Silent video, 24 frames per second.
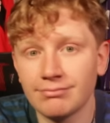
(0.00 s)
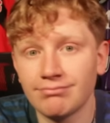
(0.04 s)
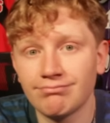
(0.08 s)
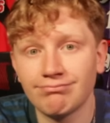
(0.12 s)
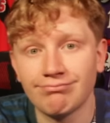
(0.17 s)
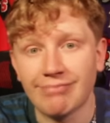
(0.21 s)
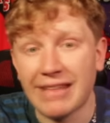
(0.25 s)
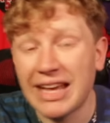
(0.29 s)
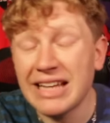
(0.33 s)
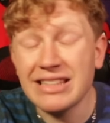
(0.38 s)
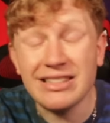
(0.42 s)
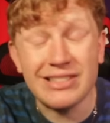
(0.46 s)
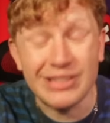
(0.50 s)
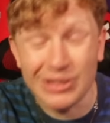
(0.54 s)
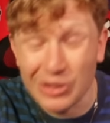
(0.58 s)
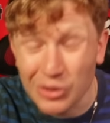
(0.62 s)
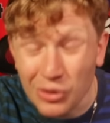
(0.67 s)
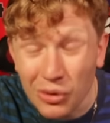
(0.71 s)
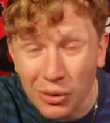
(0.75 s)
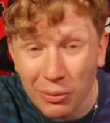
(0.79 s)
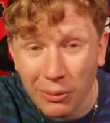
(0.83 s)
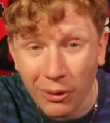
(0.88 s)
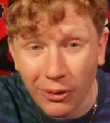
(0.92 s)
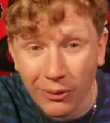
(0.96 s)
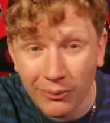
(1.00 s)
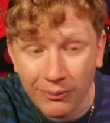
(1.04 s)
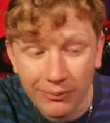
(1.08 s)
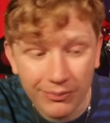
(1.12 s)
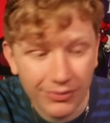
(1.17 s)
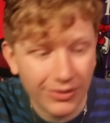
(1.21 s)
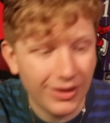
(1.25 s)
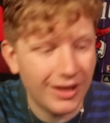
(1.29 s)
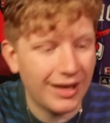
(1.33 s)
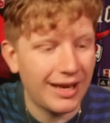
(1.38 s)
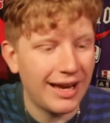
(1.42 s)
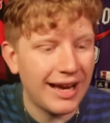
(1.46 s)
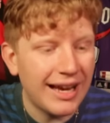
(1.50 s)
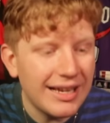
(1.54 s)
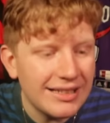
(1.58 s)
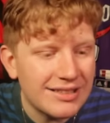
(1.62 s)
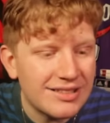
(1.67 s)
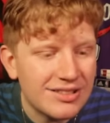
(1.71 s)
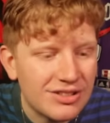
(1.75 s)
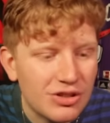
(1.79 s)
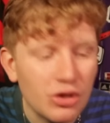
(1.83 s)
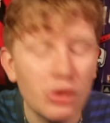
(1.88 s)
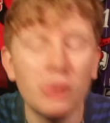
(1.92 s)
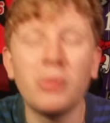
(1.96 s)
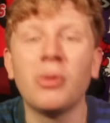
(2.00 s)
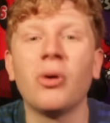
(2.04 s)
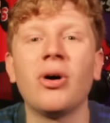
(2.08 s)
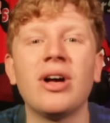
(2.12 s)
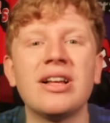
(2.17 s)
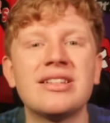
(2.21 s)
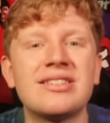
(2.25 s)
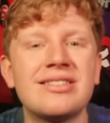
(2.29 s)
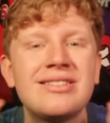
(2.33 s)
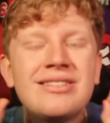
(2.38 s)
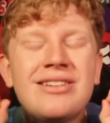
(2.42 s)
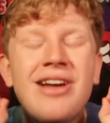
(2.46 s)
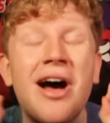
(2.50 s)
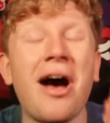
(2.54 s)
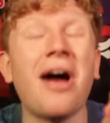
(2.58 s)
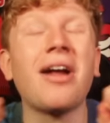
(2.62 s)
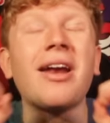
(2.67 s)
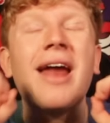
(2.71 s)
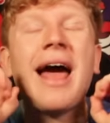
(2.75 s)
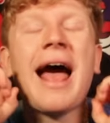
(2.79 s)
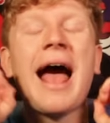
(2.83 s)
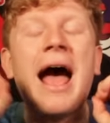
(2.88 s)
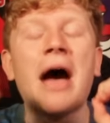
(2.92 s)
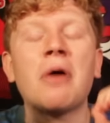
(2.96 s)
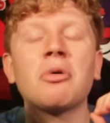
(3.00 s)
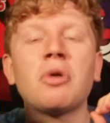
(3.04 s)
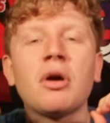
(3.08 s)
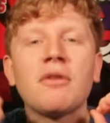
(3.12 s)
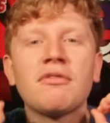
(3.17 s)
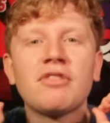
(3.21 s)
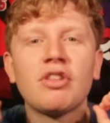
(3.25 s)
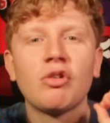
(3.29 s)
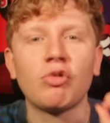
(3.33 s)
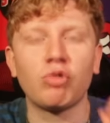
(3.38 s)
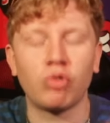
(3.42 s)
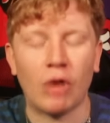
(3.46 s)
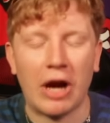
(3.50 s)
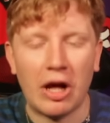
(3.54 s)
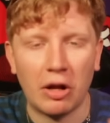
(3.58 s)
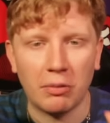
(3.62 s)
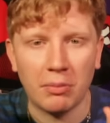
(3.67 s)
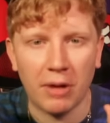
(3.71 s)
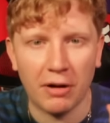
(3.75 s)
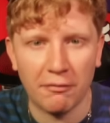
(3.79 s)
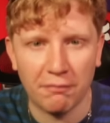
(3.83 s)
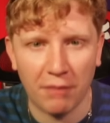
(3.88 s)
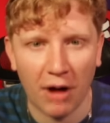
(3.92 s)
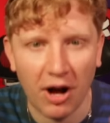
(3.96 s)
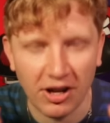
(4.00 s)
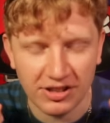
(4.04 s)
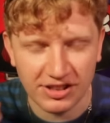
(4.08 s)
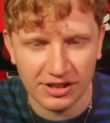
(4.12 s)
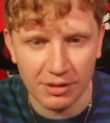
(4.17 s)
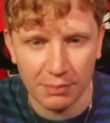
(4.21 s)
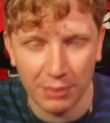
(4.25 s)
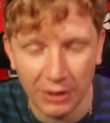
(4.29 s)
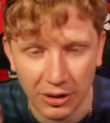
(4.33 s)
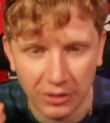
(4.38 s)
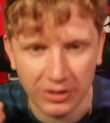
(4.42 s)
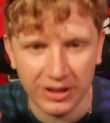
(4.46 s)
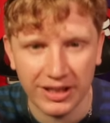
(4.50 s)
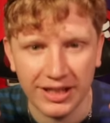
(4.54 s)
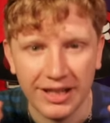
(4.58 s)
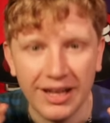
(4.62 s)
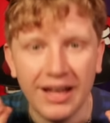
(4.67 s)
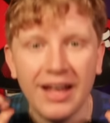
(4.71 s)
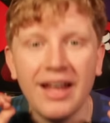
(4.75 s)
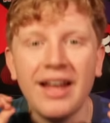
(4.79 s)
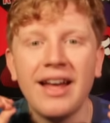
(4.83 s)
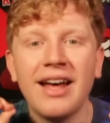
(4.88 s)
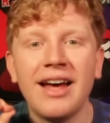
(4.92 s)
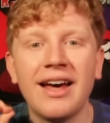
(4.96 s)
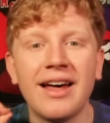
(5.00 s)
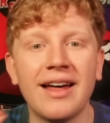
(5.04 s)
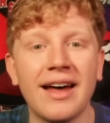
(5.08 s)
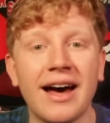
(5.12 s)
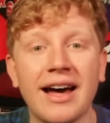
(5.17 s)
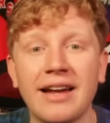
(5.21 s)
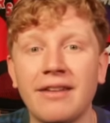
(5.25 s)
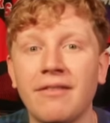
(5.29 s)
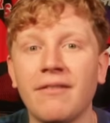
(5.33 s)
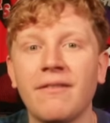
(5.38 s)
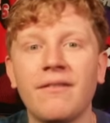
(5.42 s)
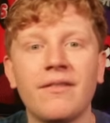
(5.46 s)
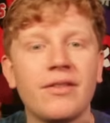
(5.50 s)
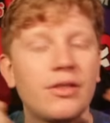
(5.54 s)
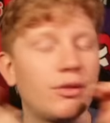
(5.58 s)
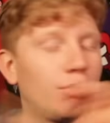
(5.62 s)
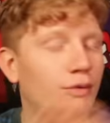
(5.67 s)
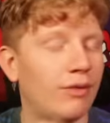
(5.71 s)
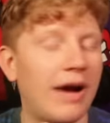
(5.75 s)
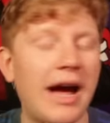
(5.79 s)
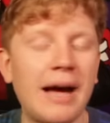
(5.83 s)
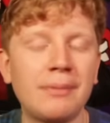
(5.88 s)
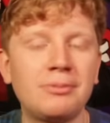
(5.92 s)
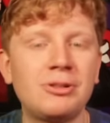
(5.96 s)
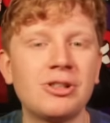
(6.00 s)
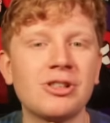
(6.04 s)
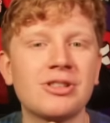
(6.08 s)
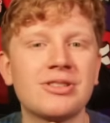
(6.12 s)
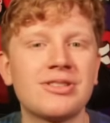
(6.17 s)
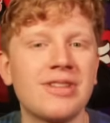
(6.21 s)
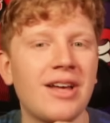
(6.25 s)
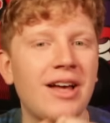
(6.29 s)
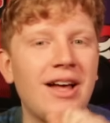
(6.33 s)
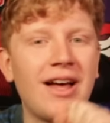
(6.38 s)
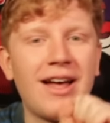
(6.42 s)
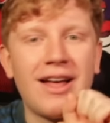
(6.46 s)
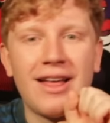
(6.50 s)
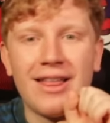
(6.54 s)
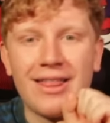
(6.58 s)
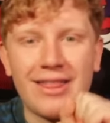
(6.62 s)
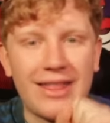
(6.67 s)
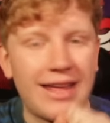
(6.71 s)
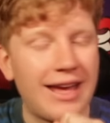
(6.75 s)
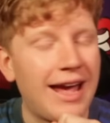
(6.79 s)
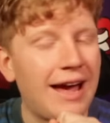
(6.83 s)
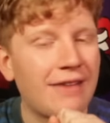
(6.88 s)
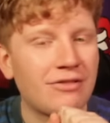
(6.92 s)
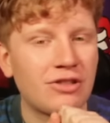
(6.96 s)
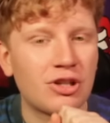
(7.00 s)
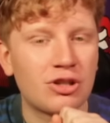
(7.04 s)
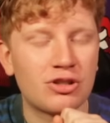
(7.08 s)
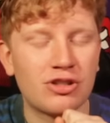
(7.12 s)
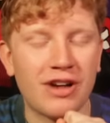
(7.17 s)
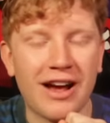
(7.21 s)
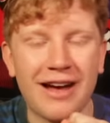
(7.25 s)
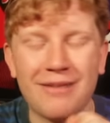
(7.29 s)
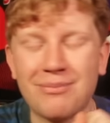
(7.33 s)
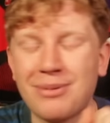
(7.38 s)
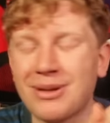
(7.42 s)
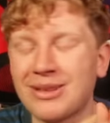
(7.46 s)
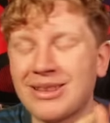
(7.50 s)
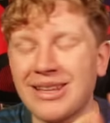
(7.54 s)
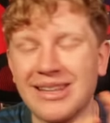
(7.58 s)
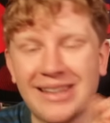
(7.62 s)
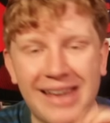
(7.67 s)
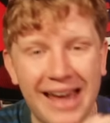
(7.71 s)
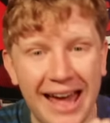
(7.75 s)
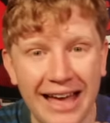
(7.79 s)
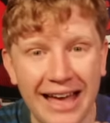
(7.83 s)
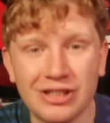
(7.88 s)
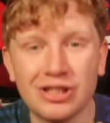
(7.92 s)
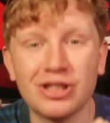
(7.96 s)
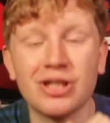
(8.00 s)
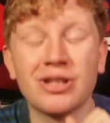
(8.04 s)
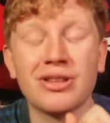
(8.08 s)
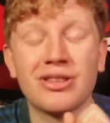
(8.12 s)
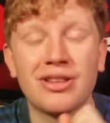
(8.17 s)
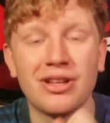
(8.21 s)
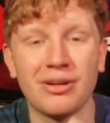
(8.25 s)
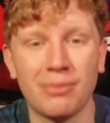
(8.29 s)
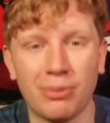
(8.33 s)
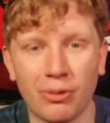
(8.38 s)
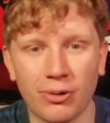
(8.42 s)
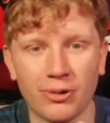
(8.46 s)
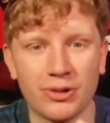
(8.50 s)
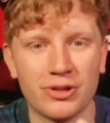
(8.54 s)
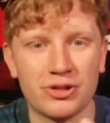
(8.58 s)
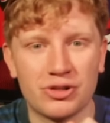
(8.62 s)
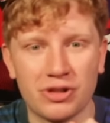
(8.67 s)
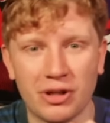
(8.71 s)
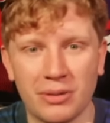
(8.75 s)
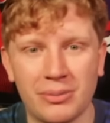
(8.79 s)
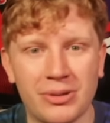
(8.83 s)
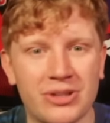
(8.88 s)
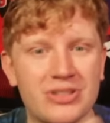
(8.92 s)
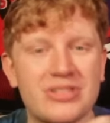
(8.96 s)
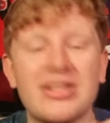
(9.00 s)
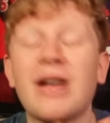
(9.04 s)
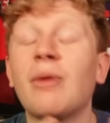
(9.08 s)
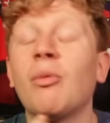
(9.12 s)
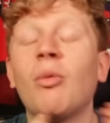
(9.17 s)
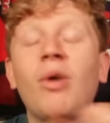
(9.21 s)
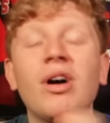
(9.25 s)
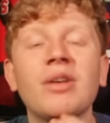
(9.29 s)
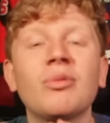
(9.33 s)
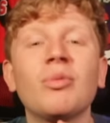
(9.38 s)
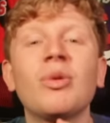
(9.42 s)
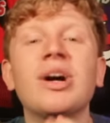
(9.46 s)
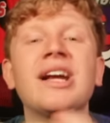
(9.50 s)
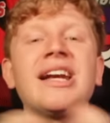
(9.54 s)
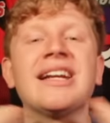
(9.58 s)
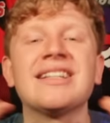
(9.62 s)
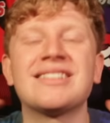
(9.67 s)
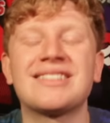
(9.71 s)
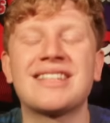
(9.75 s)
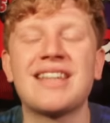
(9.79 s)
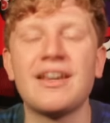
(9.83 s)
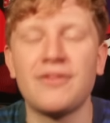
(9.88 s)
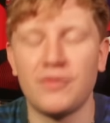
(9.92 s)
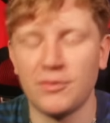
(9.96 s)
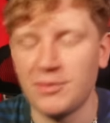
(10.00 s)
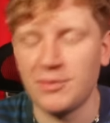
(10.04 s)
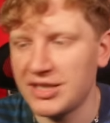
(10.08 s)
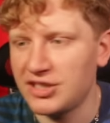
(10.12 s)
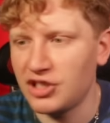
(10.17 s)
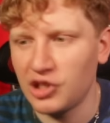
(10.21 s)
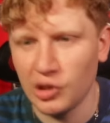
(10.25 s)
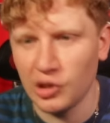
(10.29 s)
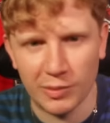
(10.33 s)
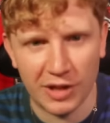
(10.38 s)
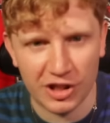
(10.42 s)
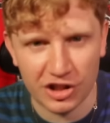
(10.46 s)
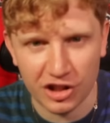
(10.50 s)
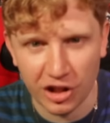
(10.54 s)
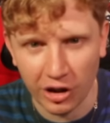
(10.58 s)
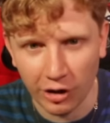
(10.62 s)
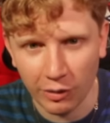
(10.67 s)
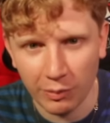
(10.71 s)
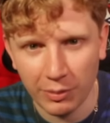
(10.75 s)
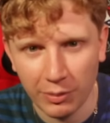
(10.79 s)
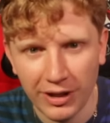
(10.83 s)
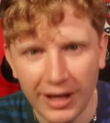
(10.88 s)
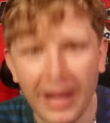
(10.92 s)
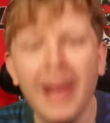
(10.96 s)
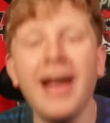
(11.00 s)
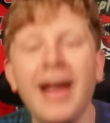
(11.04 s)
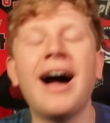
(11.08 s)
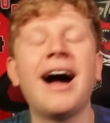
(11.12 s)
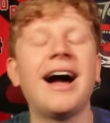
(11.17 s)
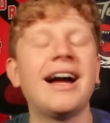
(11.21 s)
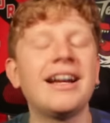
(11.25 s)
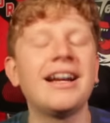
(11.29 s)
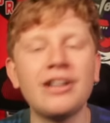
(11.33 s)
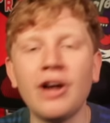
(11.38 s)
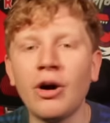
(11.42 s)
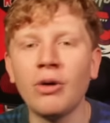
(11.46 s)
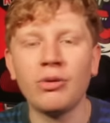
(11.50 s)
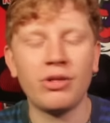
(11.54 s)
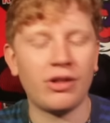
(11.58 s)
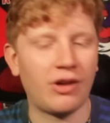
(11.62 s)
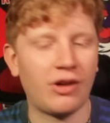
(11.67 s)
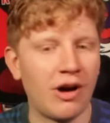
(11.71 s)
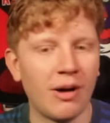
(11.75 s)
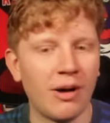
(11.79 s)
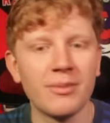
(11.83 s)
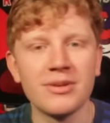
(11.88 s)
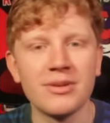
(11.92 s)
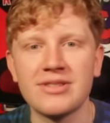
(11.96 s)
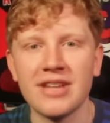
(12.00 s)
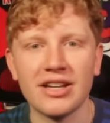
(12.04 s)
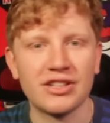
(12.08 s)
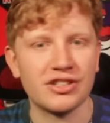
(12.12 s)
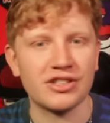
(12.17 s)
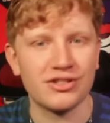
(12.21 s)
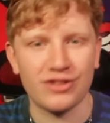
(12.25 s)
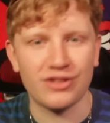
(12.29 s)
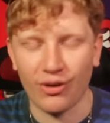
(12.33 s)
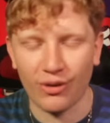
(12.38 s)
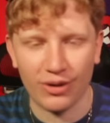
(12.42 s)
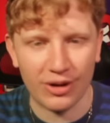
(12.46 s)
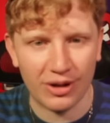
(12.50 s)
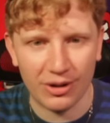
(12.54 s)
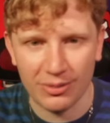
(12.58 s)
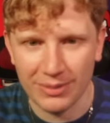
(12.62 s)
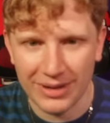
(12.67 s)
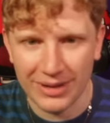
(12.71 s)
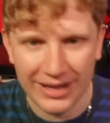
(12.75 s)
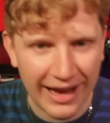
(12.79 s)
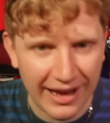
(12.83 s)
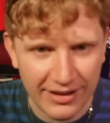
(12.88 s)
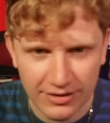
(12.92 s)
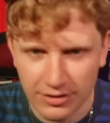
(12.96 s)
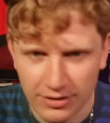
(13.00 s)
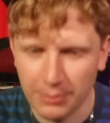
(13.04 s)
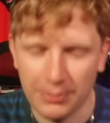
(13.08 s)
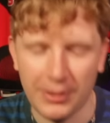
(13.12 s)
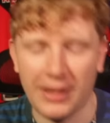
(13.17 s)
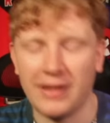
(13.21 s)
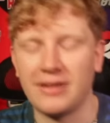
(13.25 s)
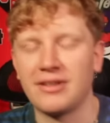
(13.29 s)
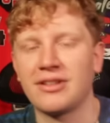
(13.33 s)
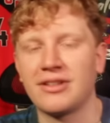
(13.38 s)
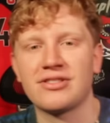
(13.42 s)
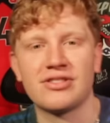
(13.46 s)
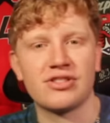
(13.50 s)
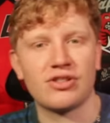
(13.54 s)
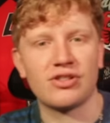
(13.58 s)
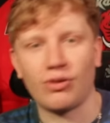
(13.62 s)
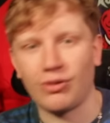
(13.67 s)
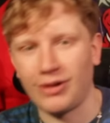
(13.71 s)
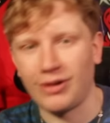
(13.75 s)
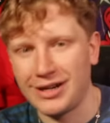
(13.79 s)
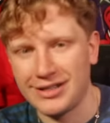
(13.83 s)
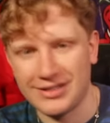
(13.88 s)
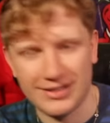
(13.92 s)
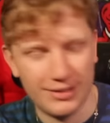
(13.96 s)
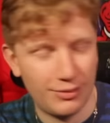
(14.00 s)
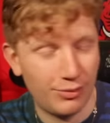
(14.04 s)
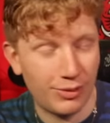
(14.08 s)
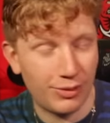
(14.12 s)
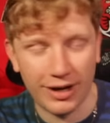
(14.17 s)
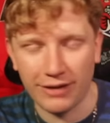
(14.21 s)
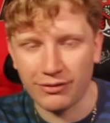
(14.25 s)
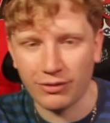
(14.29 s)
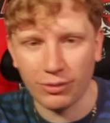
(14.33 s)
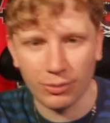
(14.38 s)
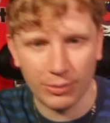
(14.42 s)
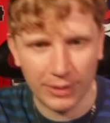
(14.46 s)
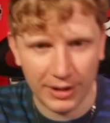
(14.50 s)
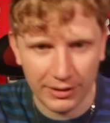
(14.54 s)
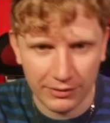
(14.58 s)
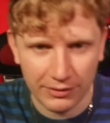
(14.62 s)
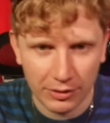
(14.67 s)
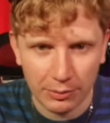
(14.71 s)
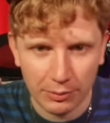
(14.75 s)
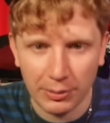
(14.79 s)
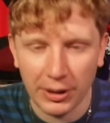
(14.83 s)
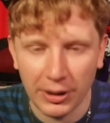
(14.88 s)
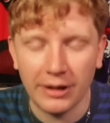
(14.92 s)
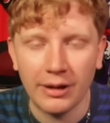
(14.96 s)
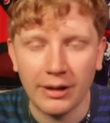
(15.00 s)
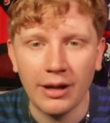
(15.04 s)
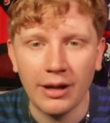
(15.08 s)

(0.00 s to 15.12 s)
it's doable. It's doable. It's not out of the realm of possibility that the Raptors, they have their draft pick, they catch the Portland Trailblazers. That one win has given me too much hope. I know the comment section's already going to be gassed up, Ben, this is crazy, whatever, whatever. But